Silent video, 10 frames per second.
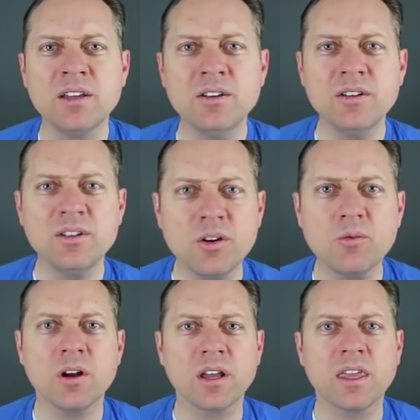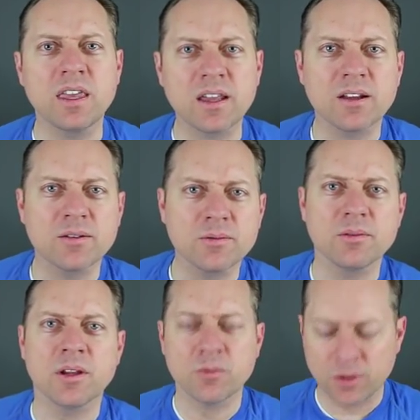You're, you do not want to get,
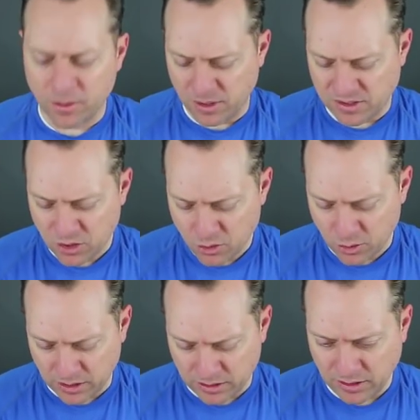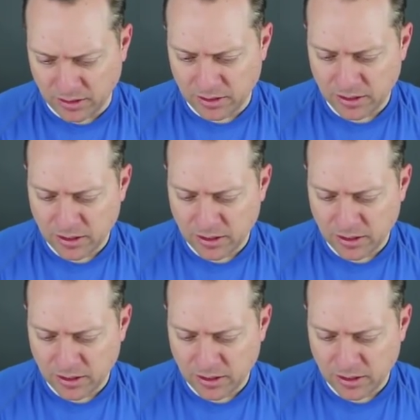get rid of me so quickly.